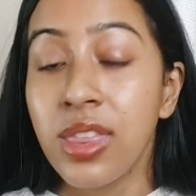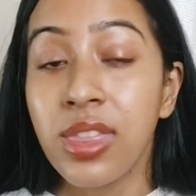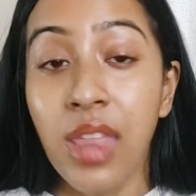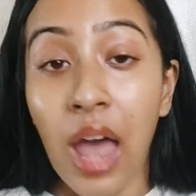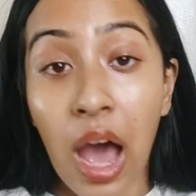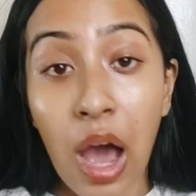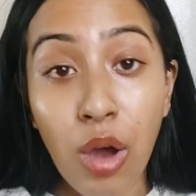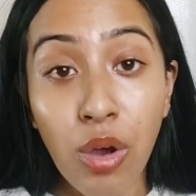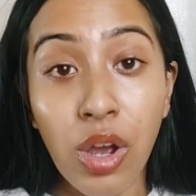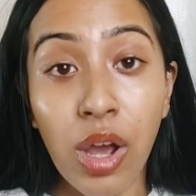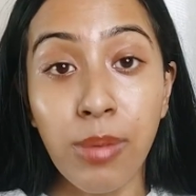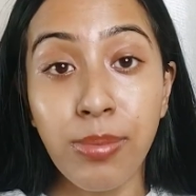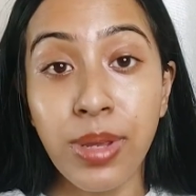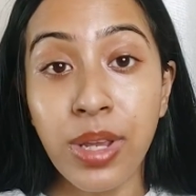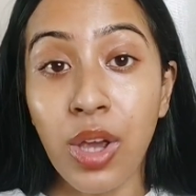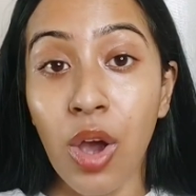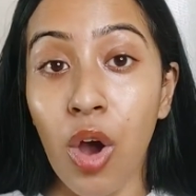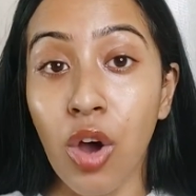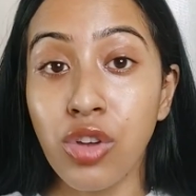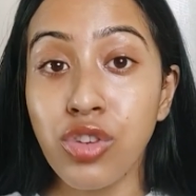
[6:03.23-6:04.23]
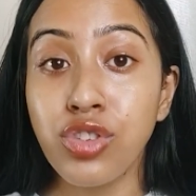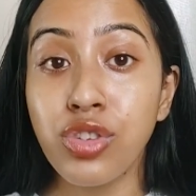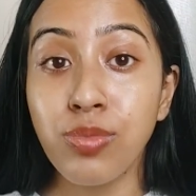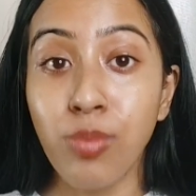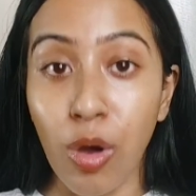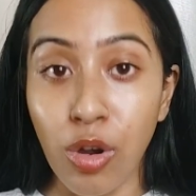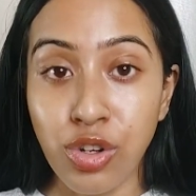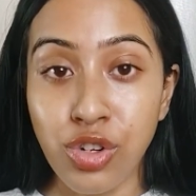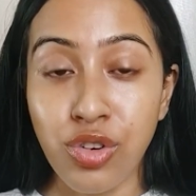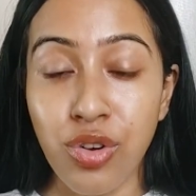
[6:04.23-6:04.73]
Now coming on to
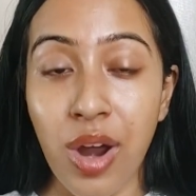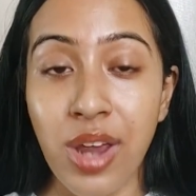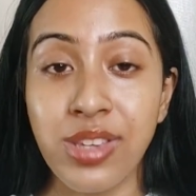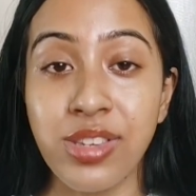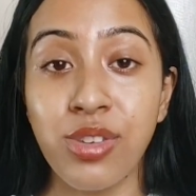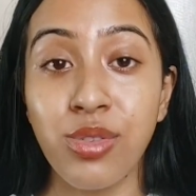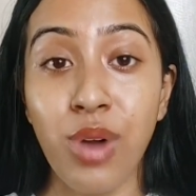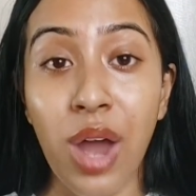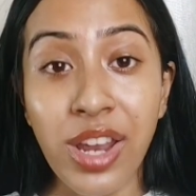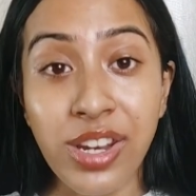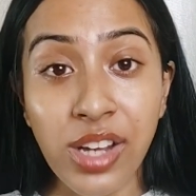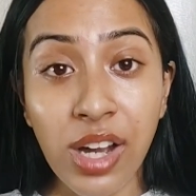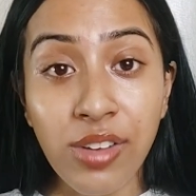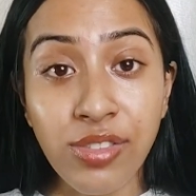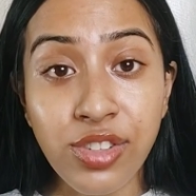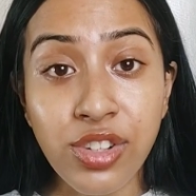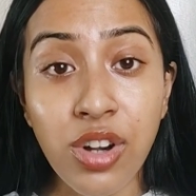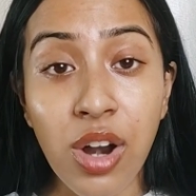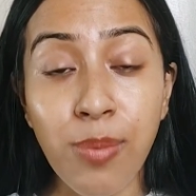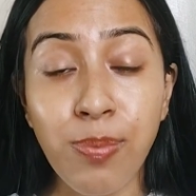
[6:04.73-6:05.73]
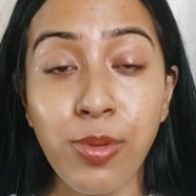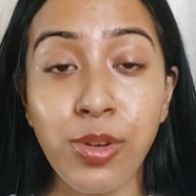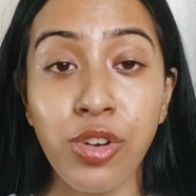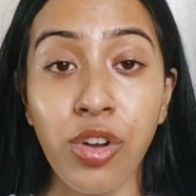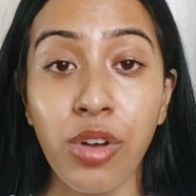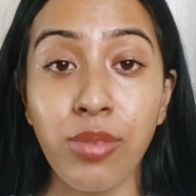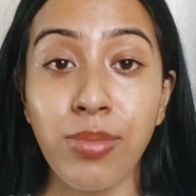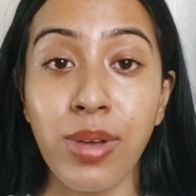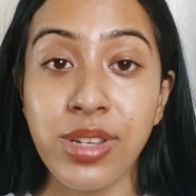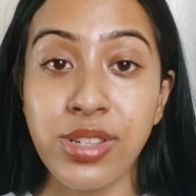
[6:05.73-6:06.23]
moisturizer. Right after I put
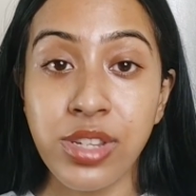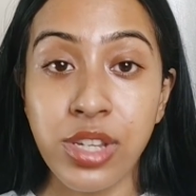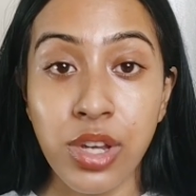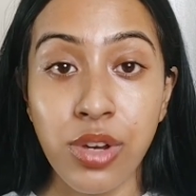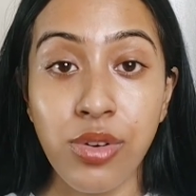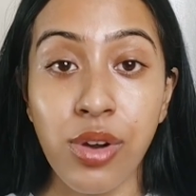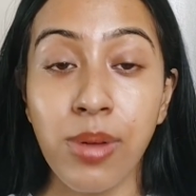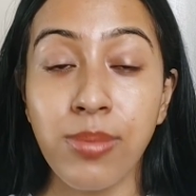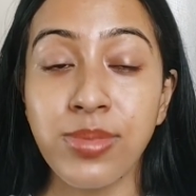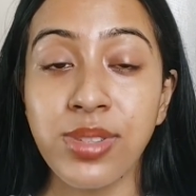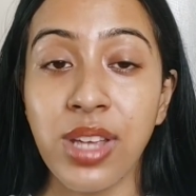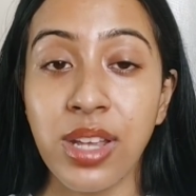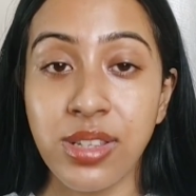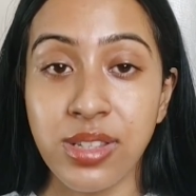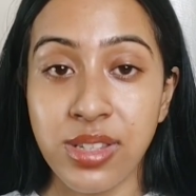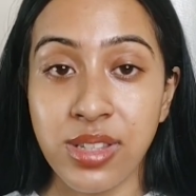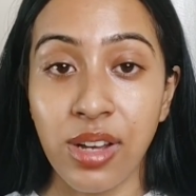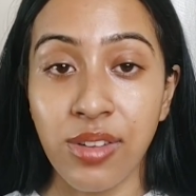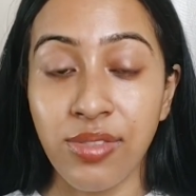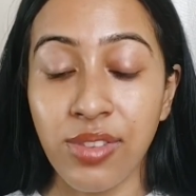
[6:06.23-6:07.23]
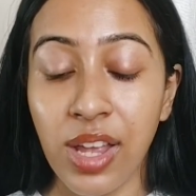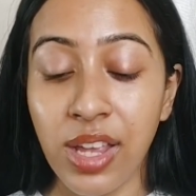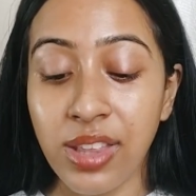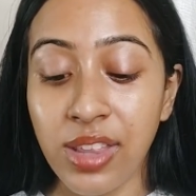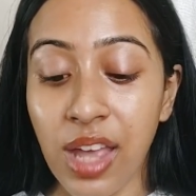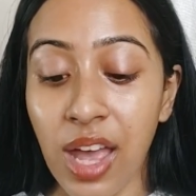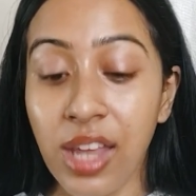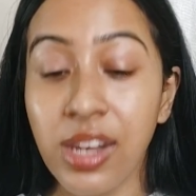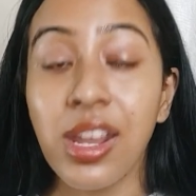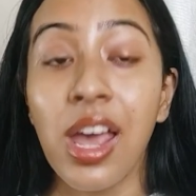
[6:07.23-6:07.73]
on my serums and stuff
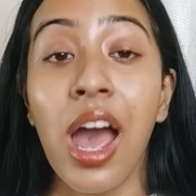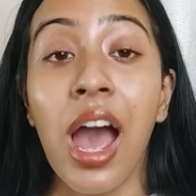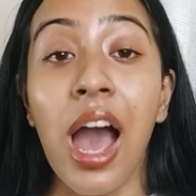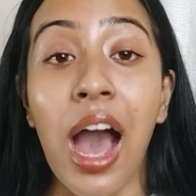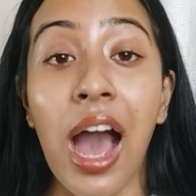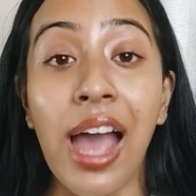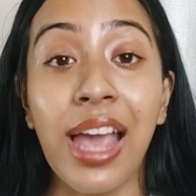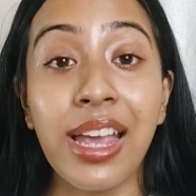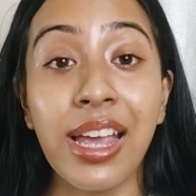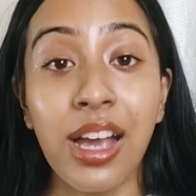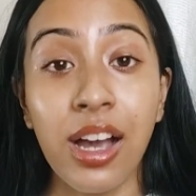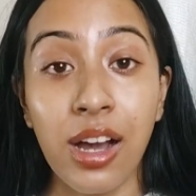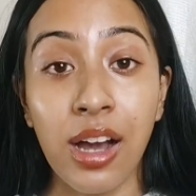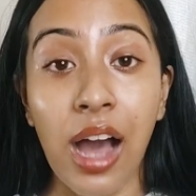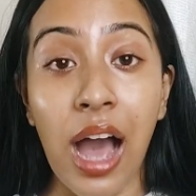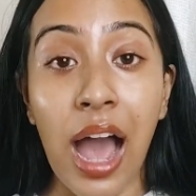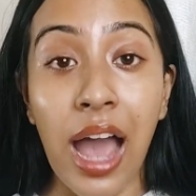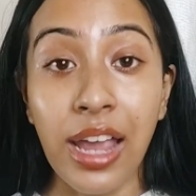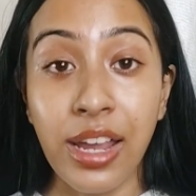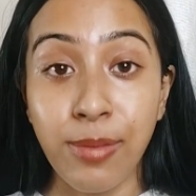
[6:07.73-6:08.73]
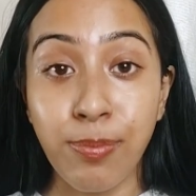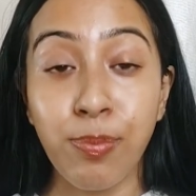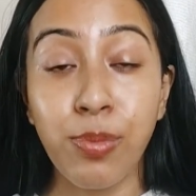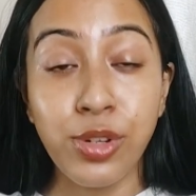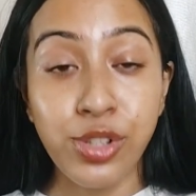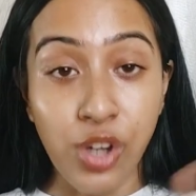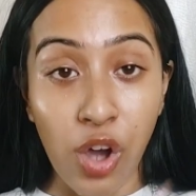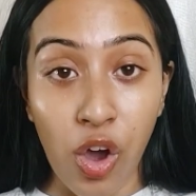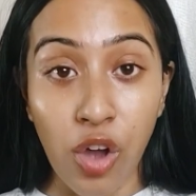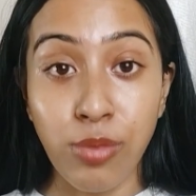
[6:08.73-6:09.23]
like that, I
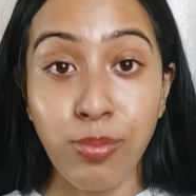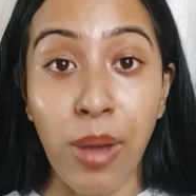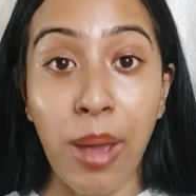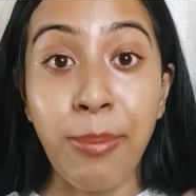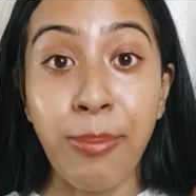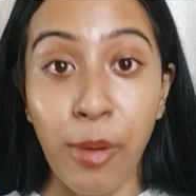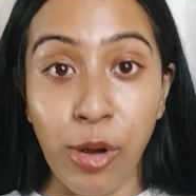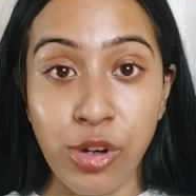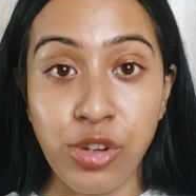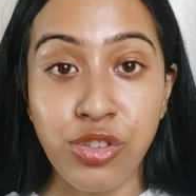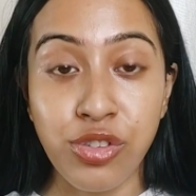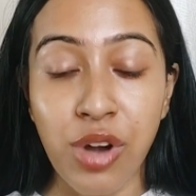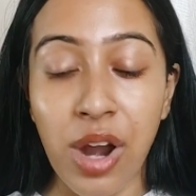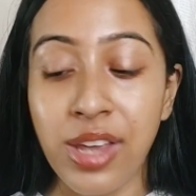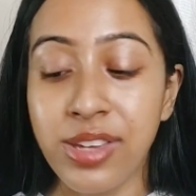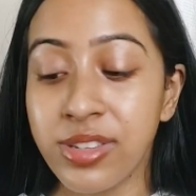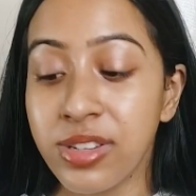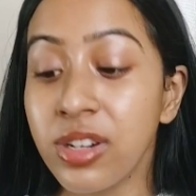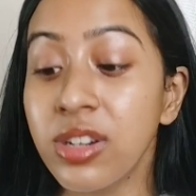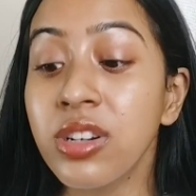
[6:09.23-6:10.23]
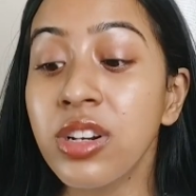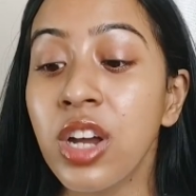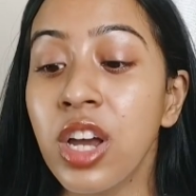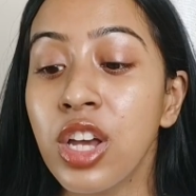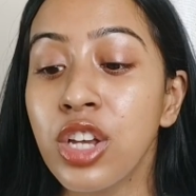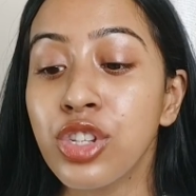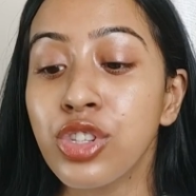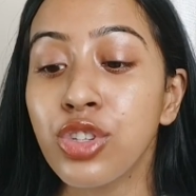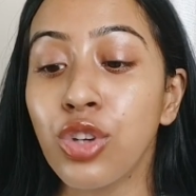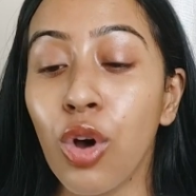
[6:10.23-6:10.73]
put on my moisturizer.
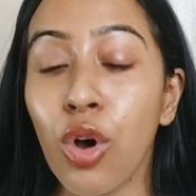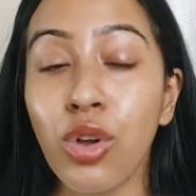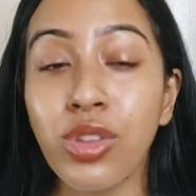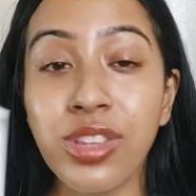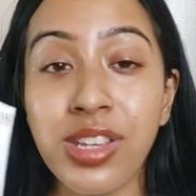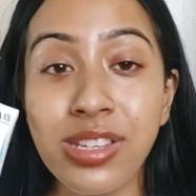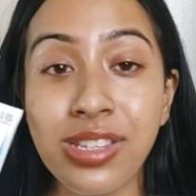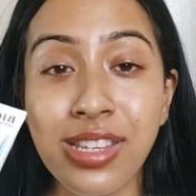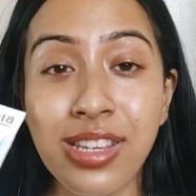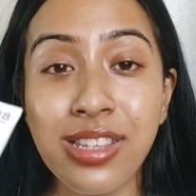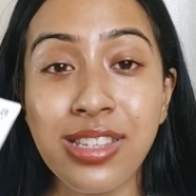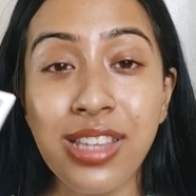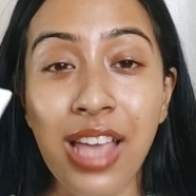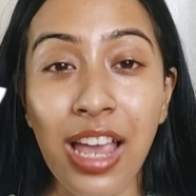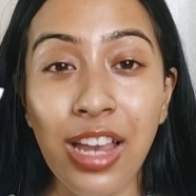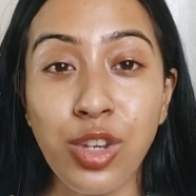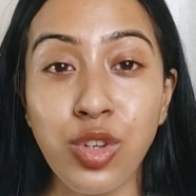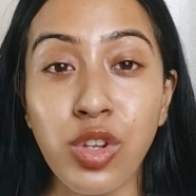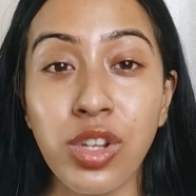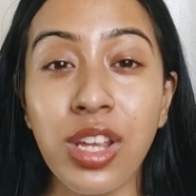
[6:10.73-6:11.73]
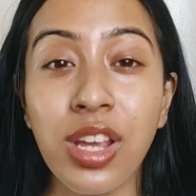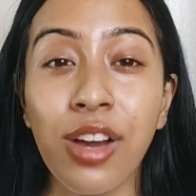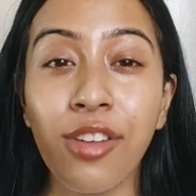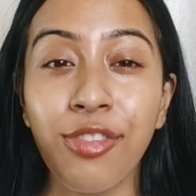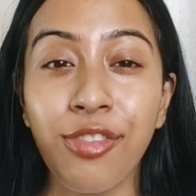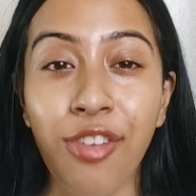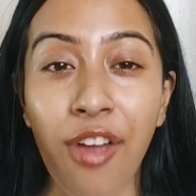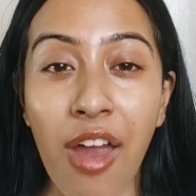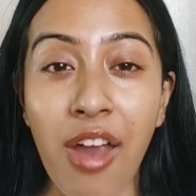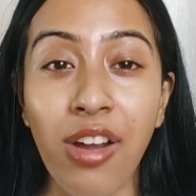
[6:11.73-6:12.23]
So this is actually
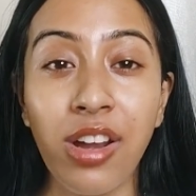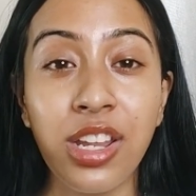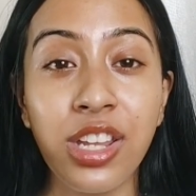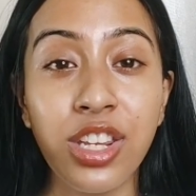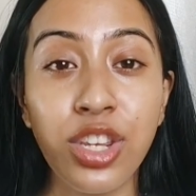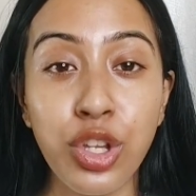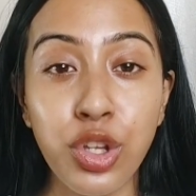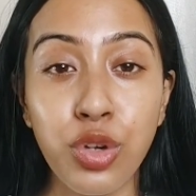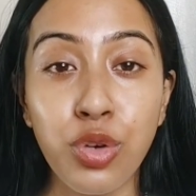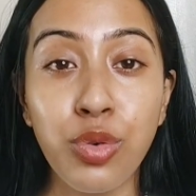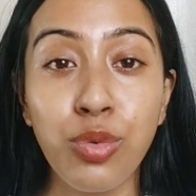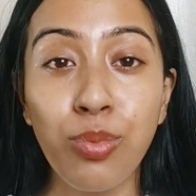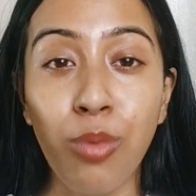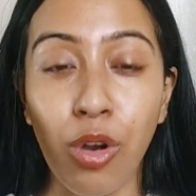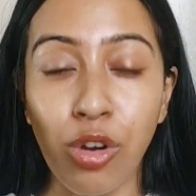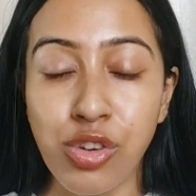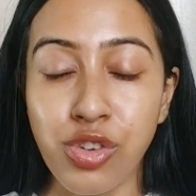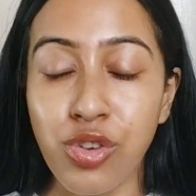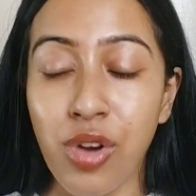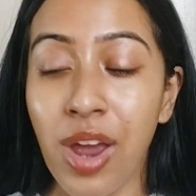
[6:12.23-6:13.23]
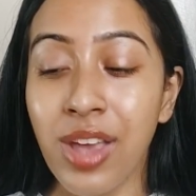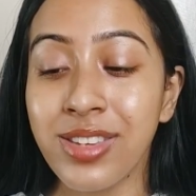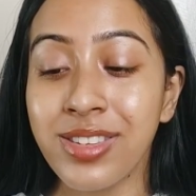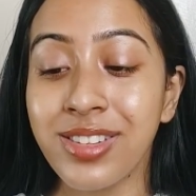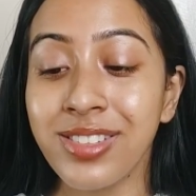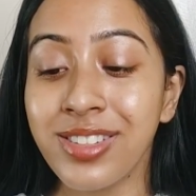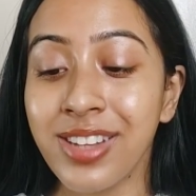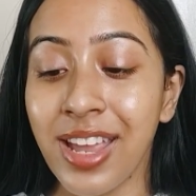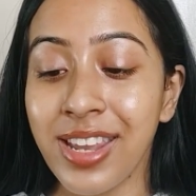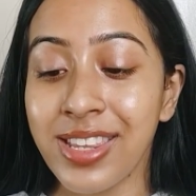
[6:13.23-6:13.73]
a fairly new
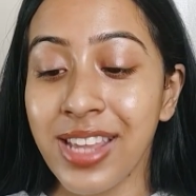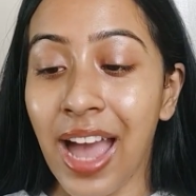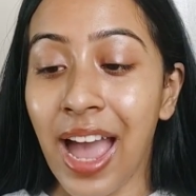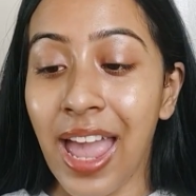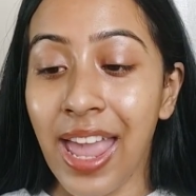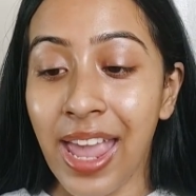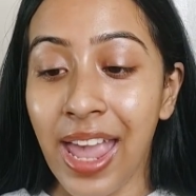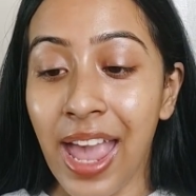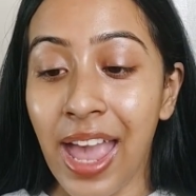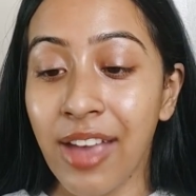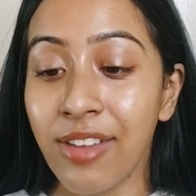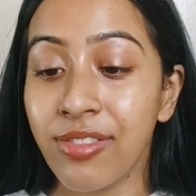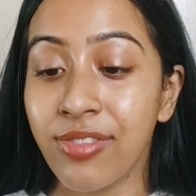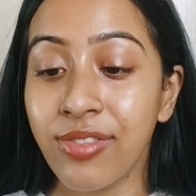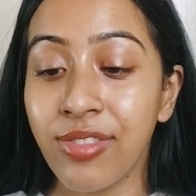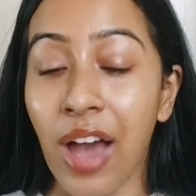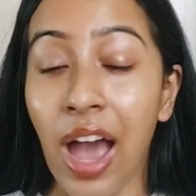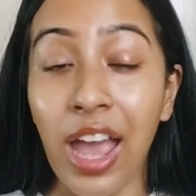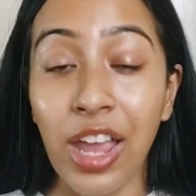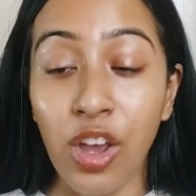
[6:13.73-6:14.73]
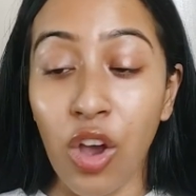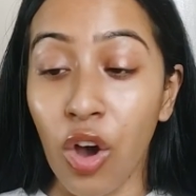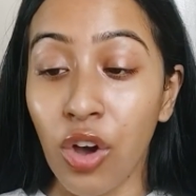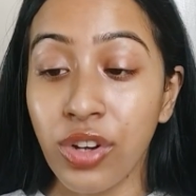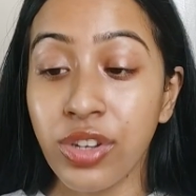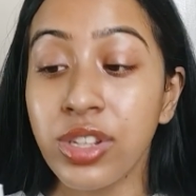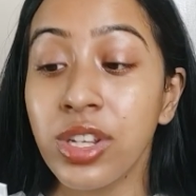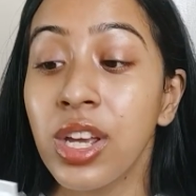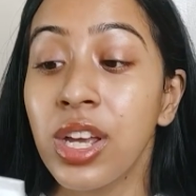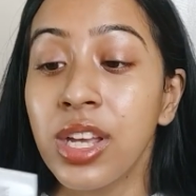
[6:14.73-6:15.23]
moisturizer that I
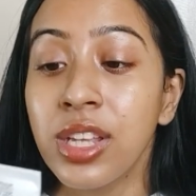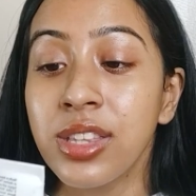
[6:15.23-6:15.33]
got.